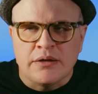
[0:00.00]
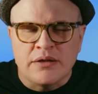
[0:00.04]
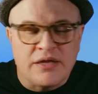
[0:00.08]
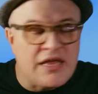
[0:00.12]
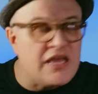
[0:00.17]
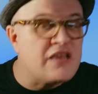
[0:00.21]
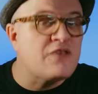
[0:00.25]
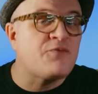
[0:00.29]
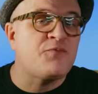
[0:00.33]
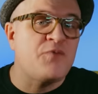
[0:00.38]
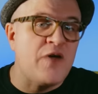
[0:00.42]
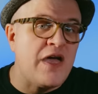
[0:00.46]

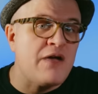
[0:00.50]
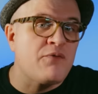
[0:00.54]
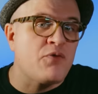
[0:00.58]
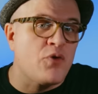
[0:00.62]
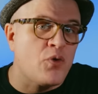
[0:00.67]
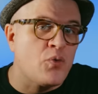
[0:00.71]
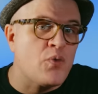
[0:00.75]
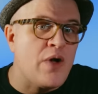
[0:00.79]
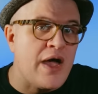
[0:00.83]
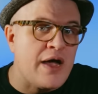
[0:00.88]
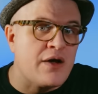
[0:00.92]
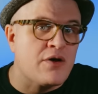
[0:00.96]
least
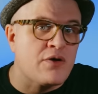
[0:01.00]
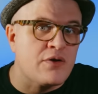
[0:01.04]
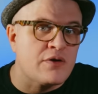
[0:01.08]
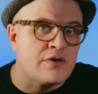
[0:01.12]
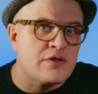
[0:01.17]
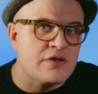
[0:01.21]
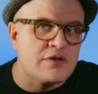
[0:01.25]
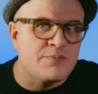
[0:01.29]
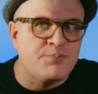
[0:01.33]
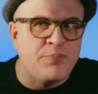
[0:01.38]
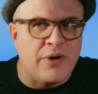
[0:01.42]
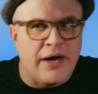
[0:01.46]
favorite
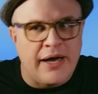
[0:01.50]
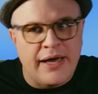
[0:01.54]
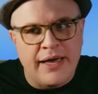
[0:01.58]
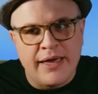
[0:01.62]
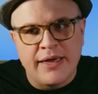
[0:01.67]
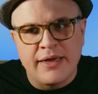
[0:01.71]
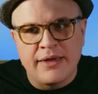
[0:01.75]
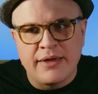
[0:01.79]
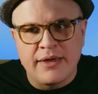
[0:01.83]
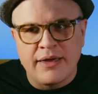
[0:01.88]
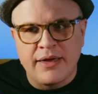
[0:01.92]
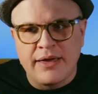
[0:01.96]
records
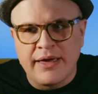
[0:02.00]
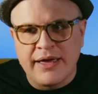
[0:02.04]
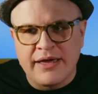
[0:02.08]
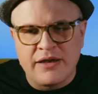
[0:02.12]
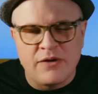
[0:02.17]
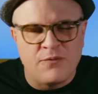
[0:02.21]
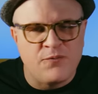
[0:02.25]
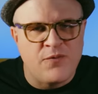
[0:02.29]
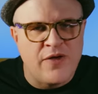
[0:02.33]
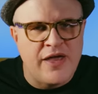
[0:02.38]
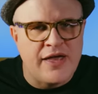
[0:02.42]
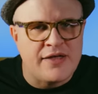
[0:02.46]
by uh,
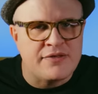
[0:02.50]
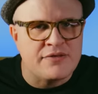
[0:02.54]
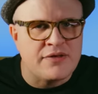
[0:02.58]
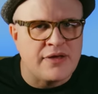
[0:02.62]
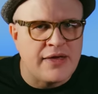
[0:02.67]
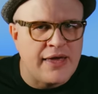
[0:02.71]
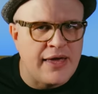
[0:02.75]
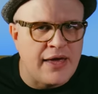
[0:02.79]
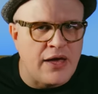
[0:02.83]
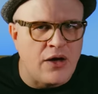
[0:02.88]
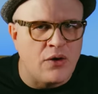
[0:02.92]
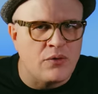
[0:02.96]
any fan's
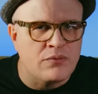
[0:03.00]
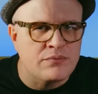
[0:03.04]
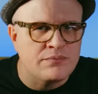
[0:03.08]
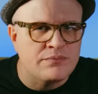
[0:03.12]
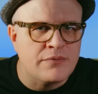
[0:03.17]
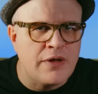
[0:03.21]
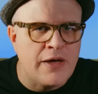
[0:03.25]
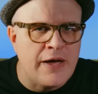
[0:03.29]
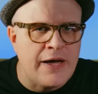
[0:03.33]
account.